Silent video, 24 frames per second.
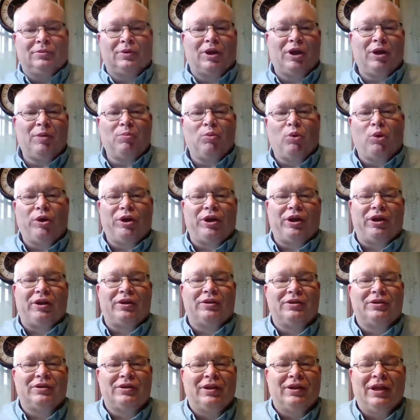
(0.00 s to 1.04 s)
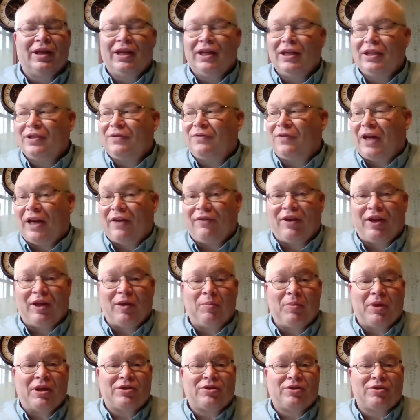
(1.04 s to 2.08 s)
Good morning. It's 5 a.m.
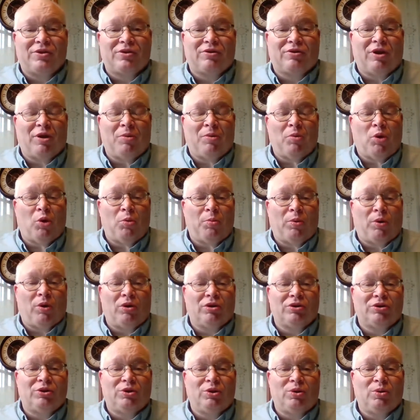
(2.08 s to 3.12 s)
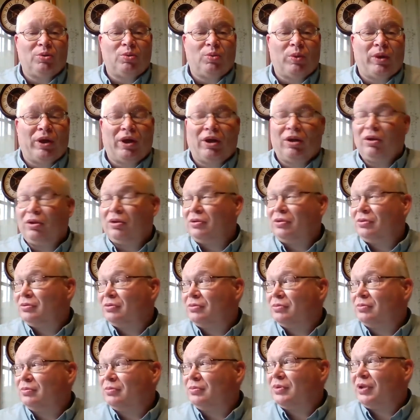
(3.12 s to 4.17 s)
Mester Scrum. Hope all is doing well.
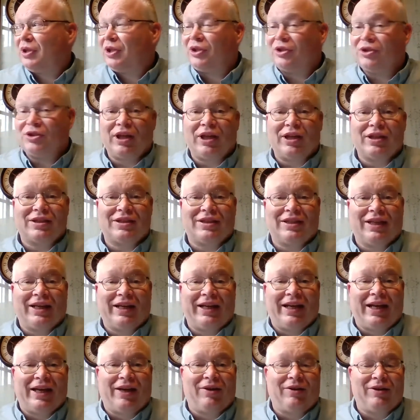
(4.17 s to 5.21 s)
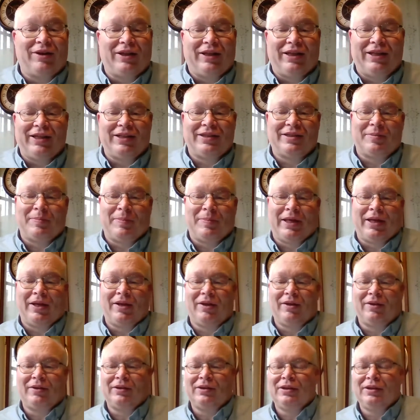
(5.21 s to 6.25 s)
You can see it's light out. It's
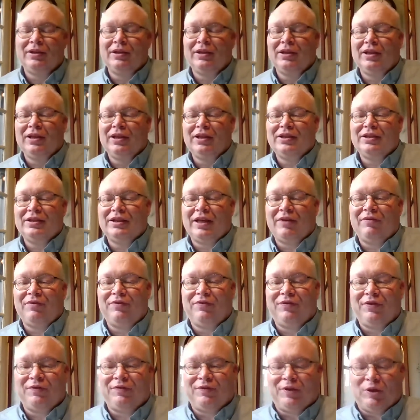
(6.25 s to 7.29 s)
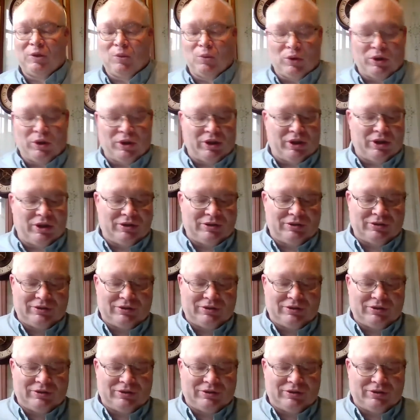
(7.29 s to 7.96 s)
about 7:51.